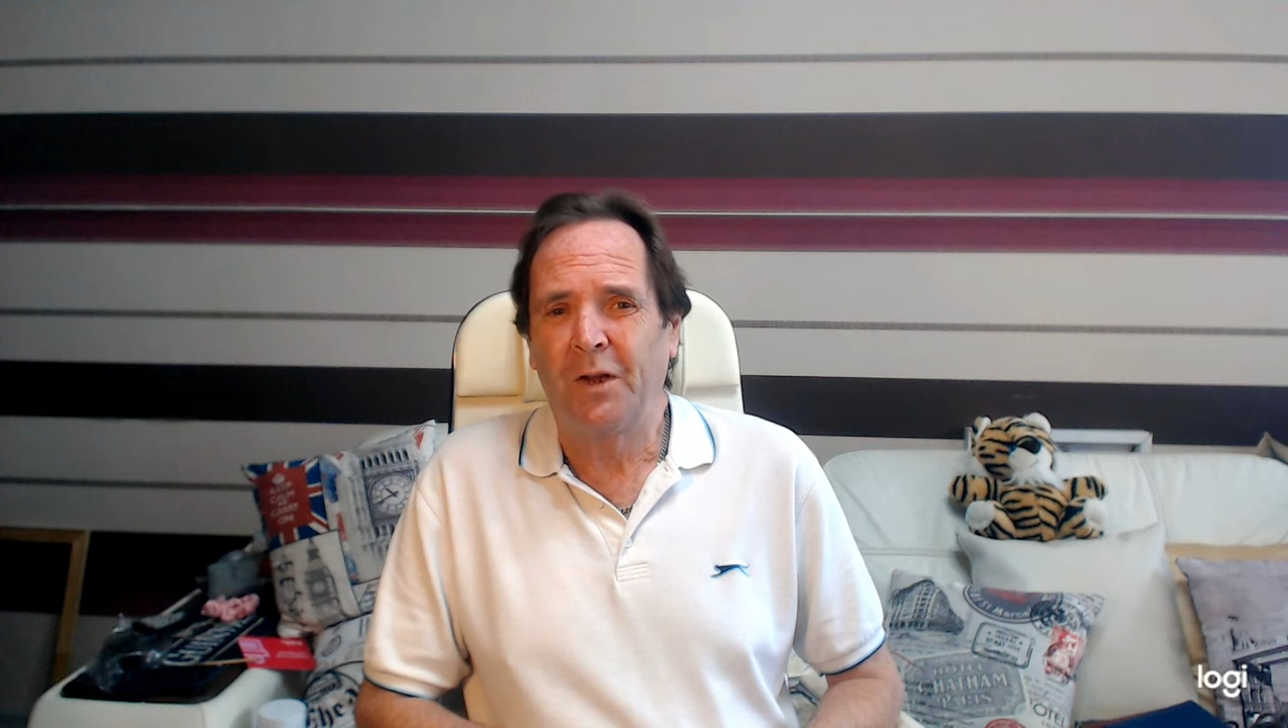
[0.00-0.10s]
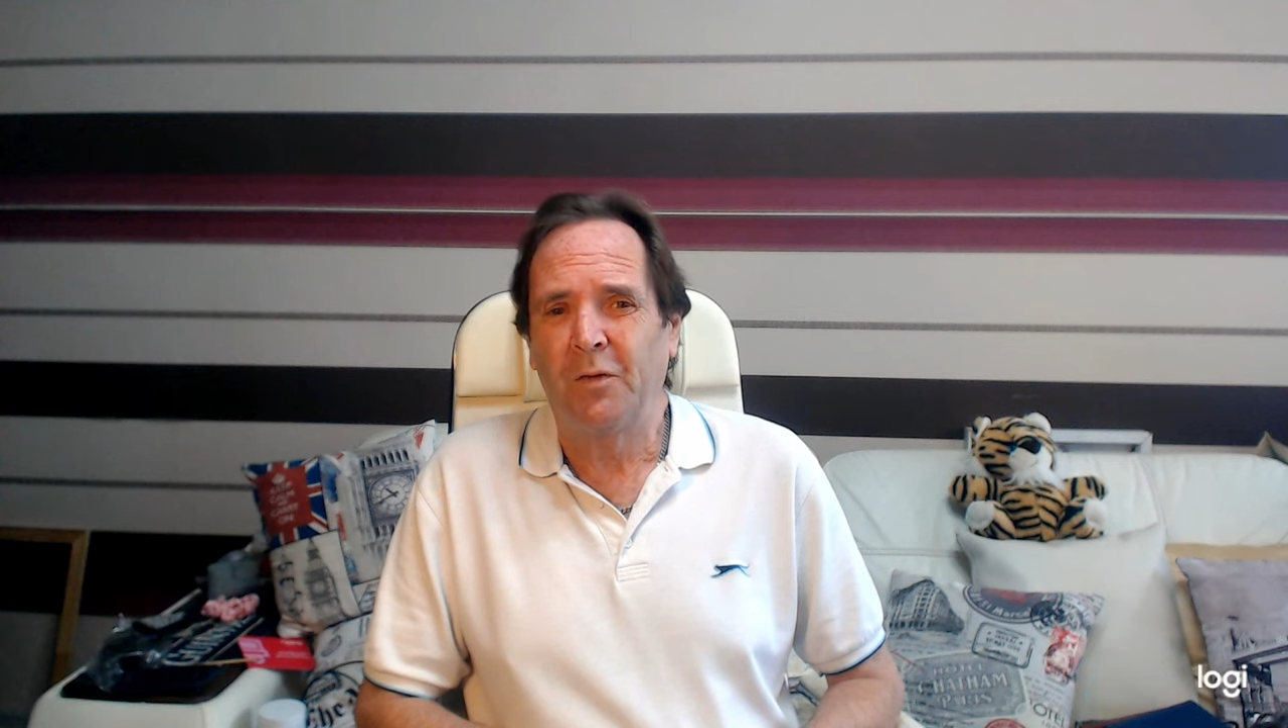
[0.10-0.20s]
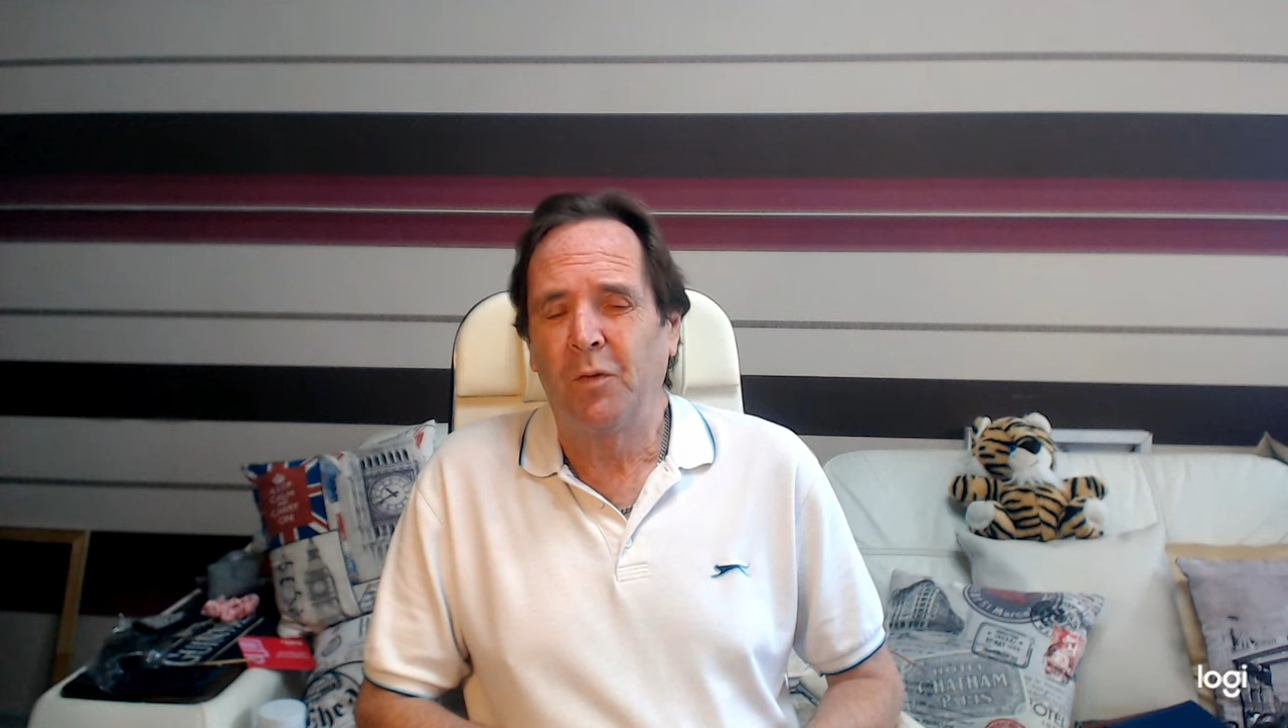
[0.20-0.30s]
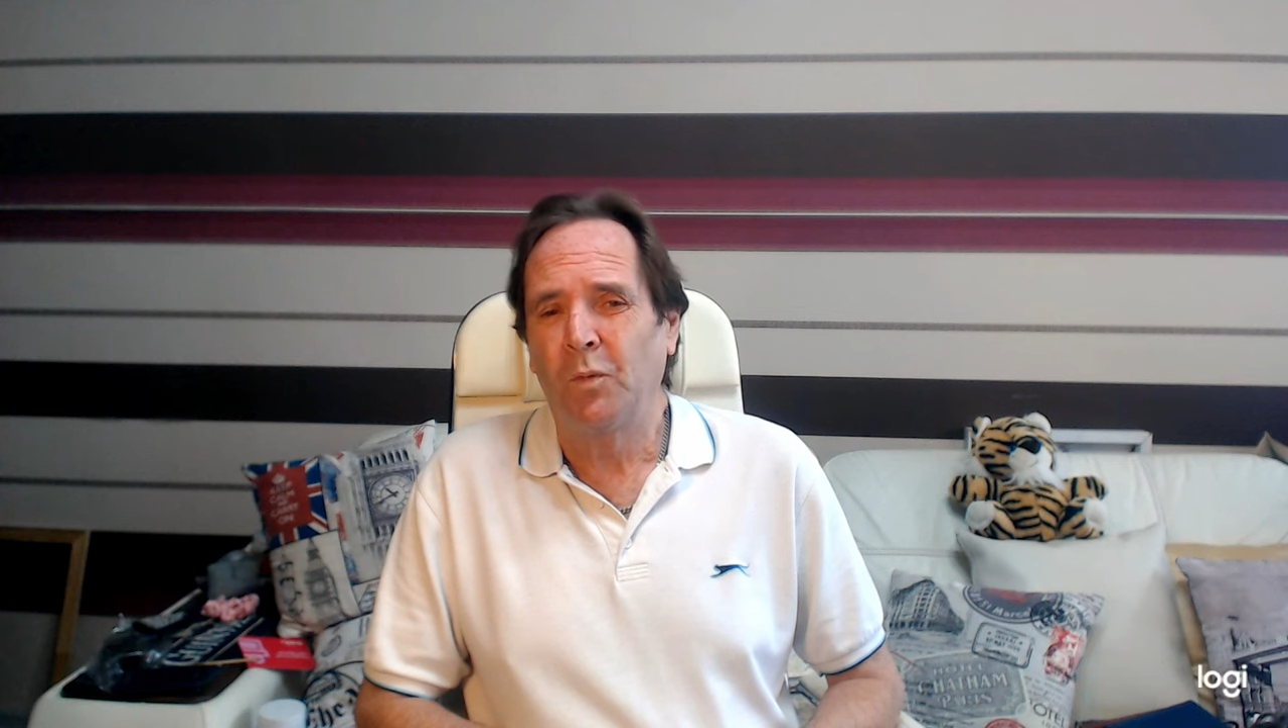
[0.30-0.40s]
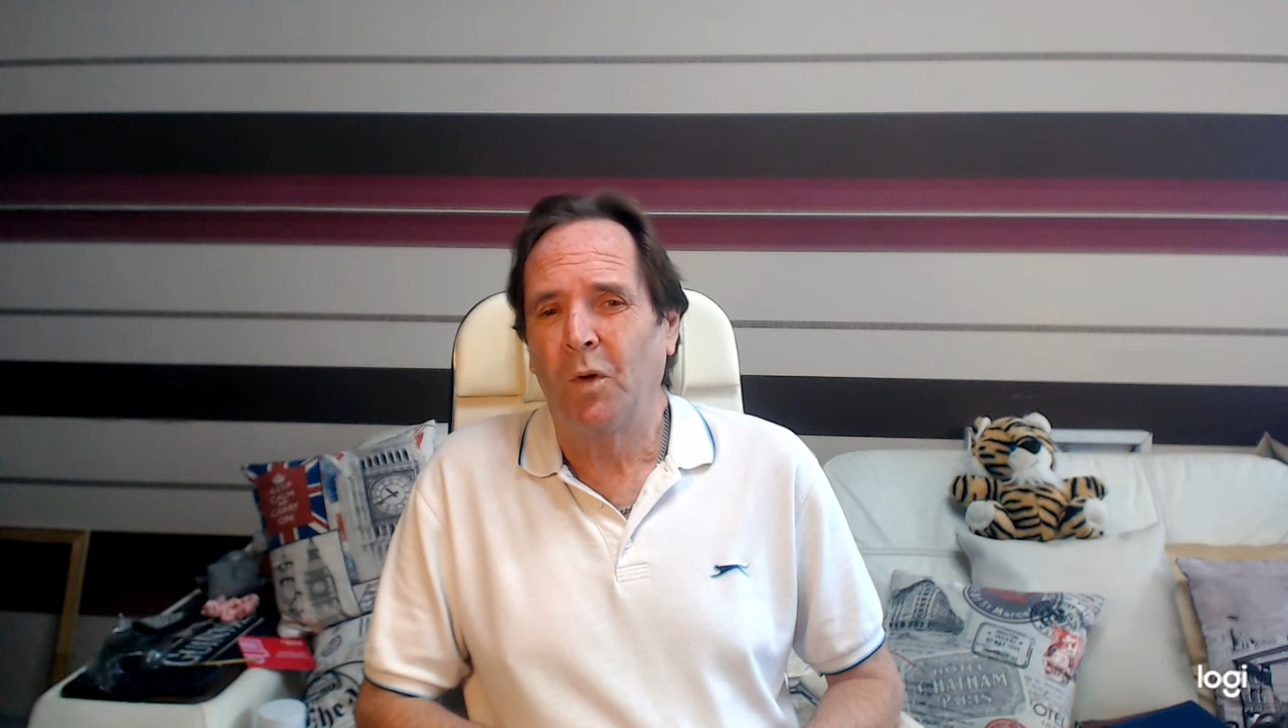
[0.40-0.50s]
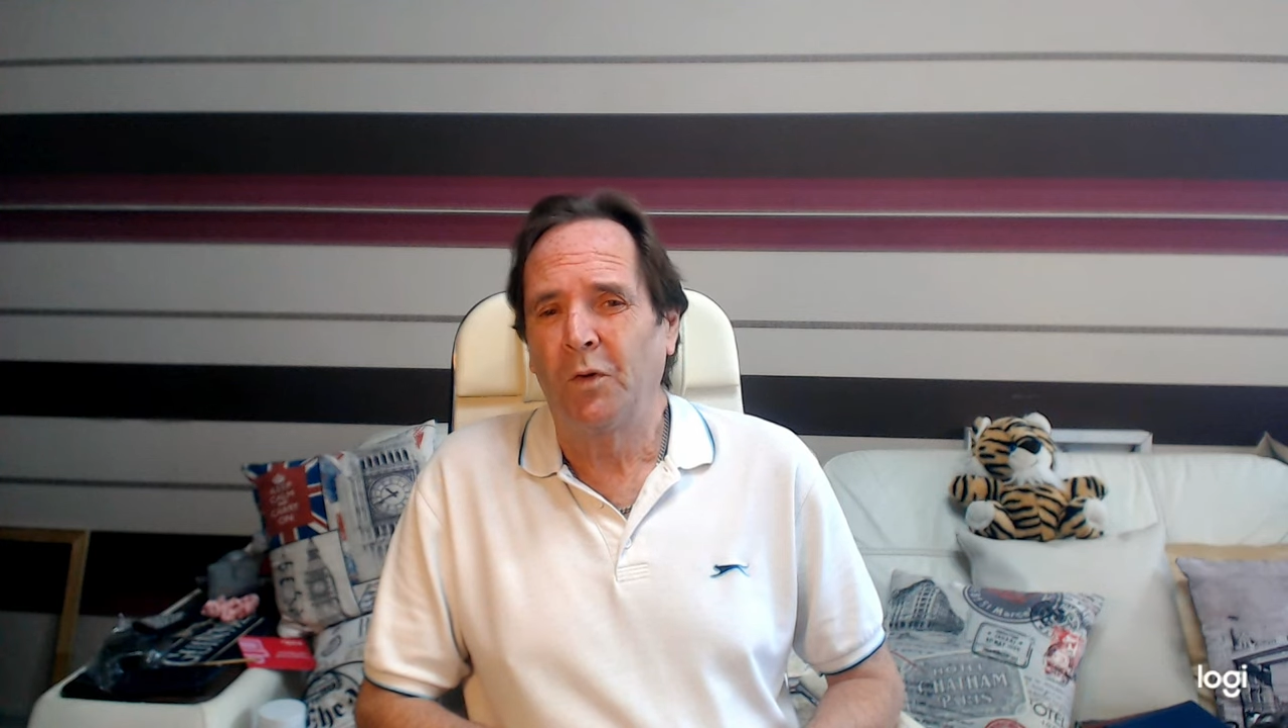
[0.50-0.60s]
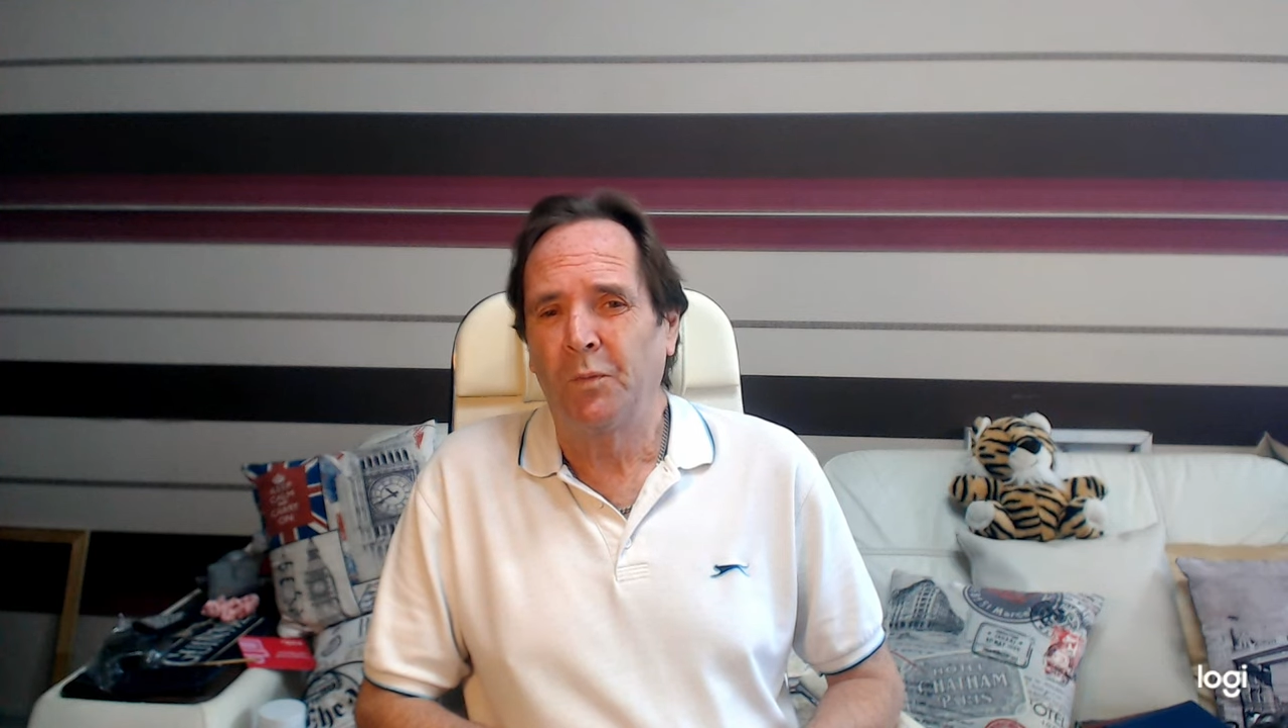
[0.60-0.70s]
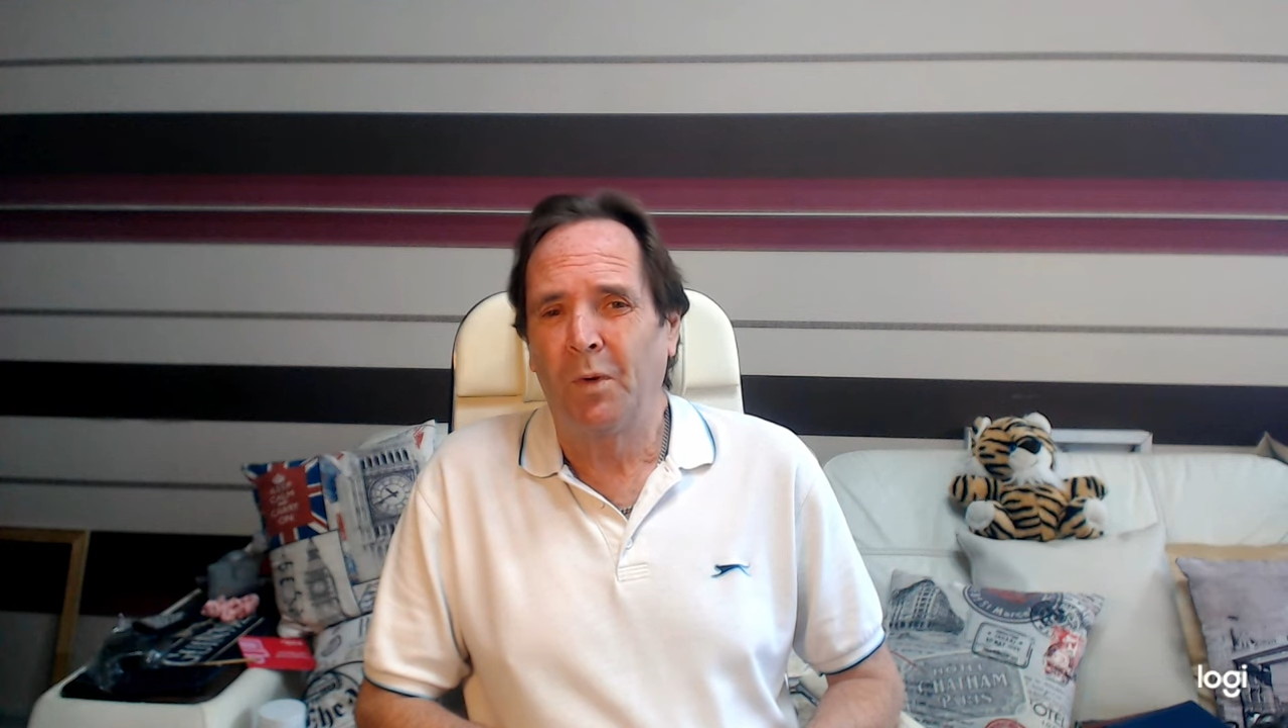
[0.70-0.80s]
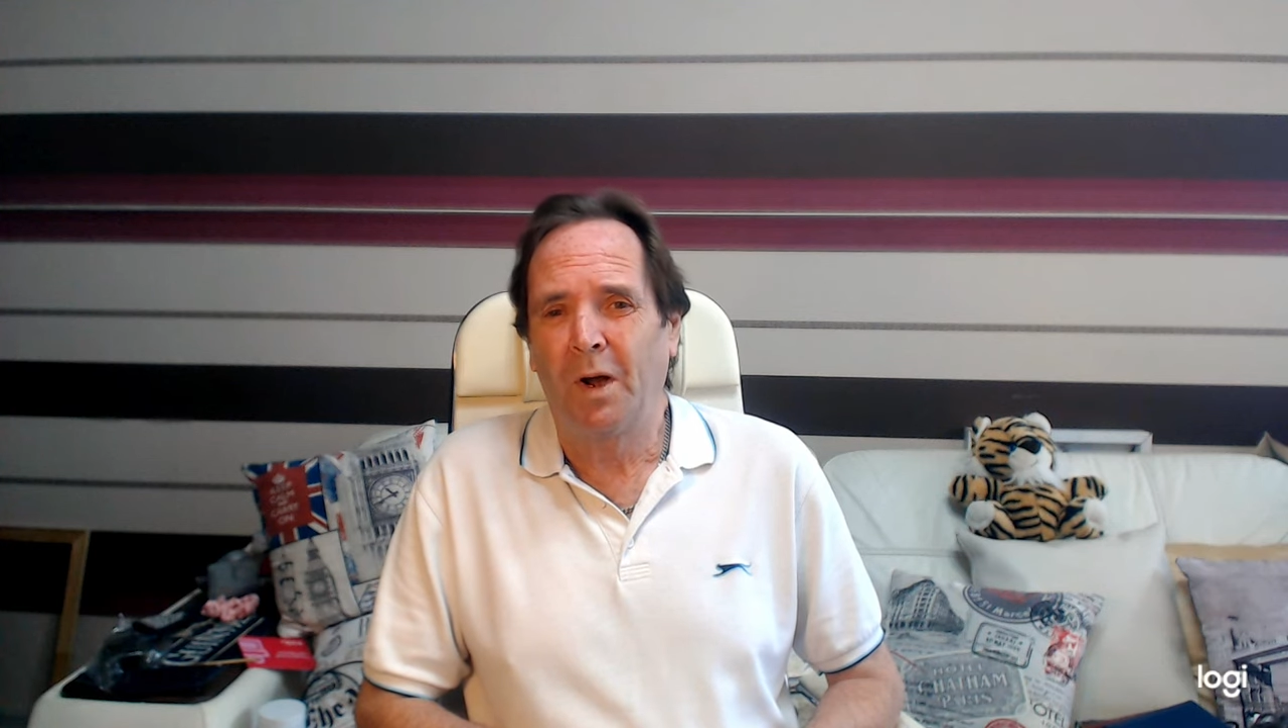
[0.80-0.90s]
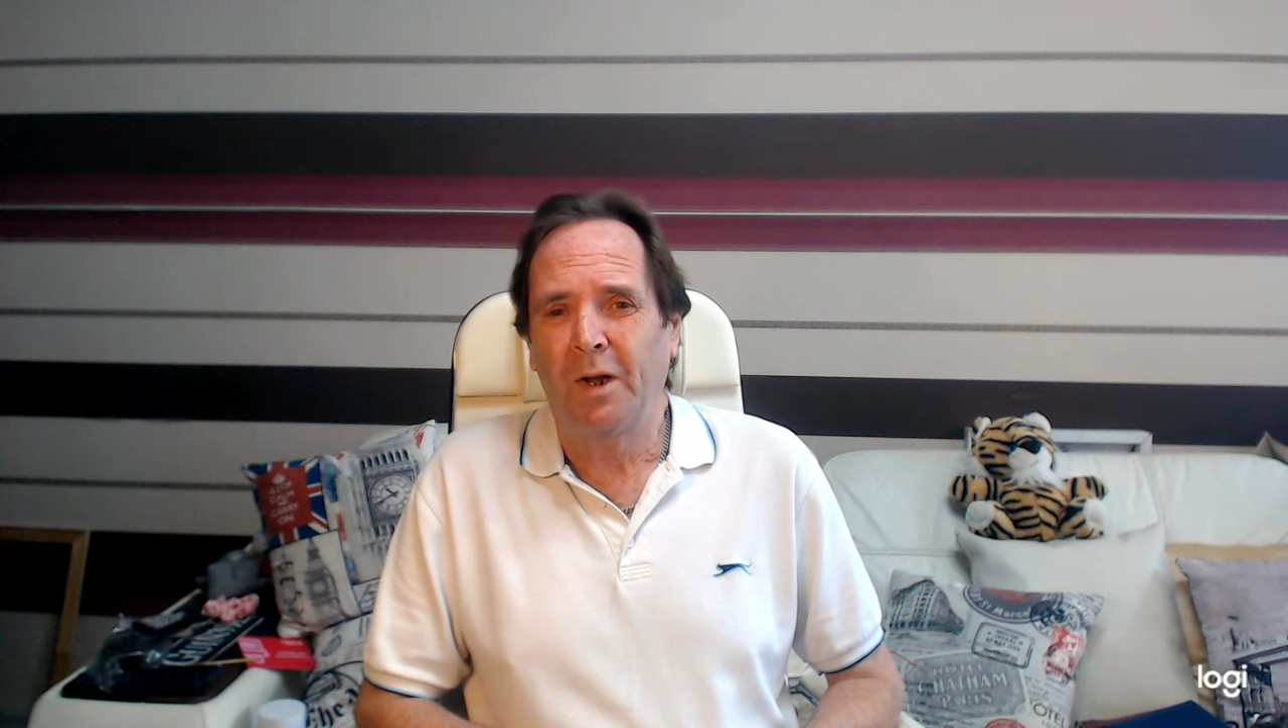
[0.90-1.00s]
of the world's
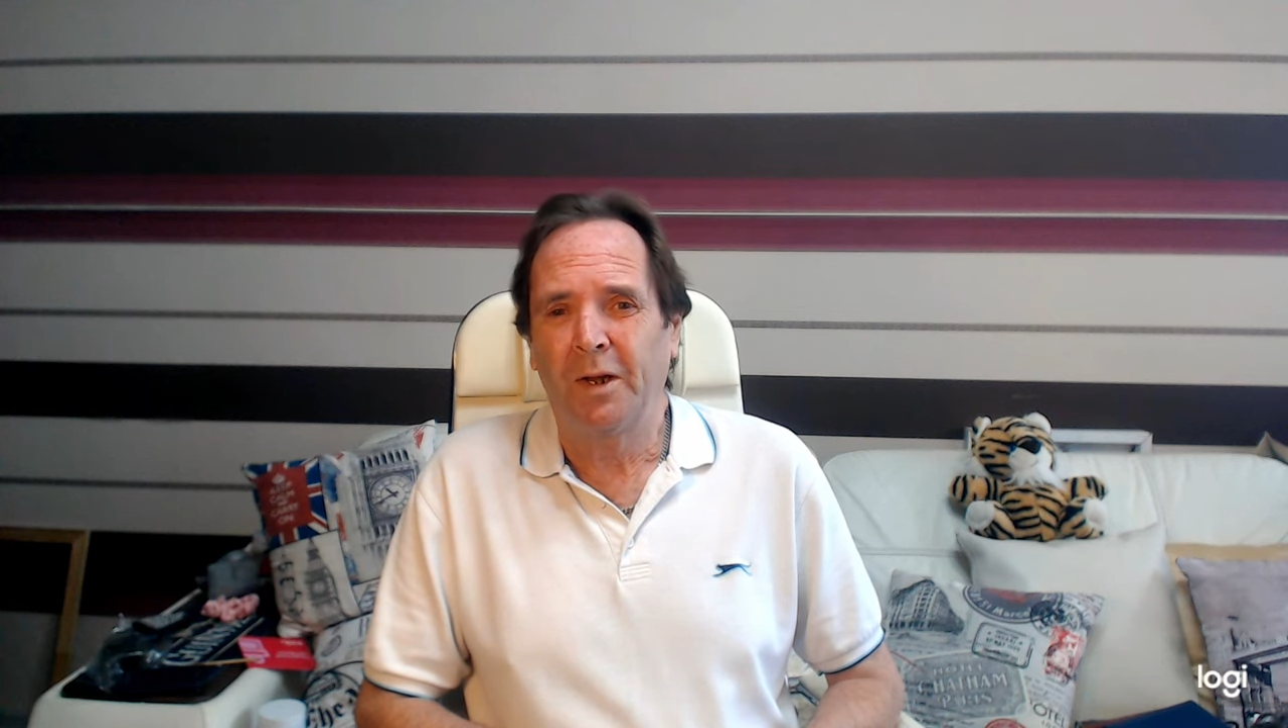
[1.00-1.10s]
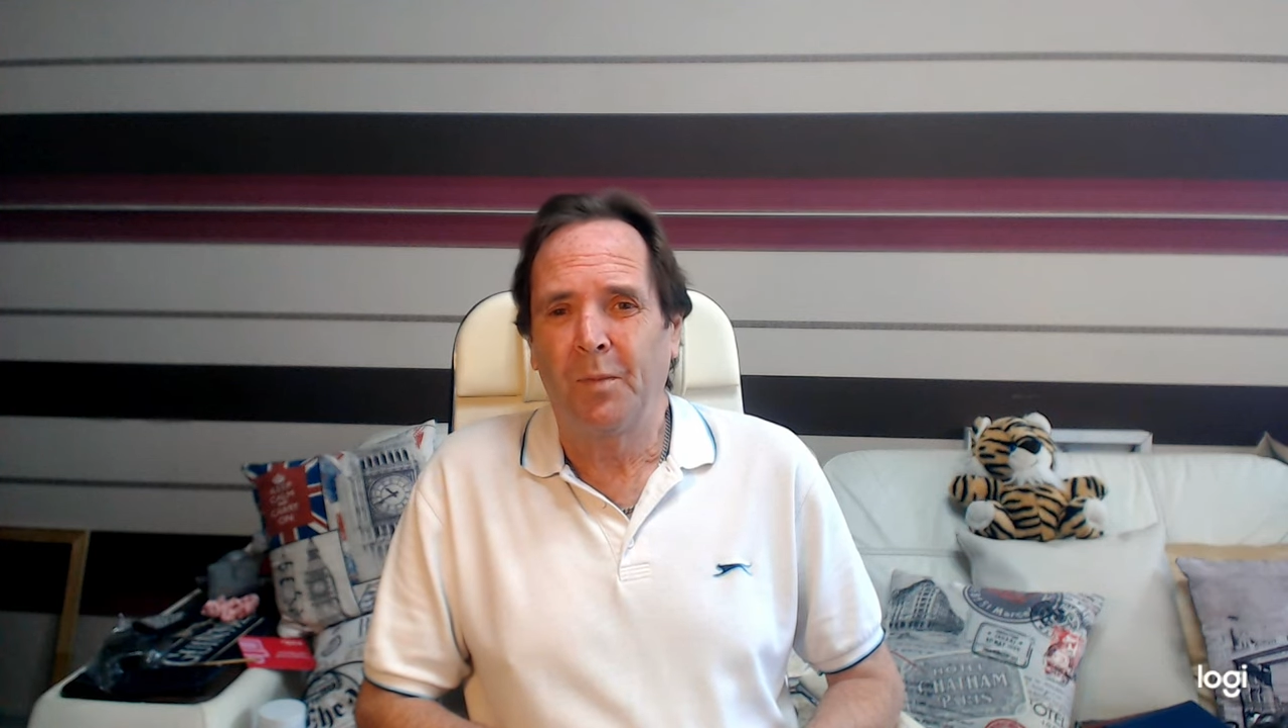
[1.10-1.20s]
market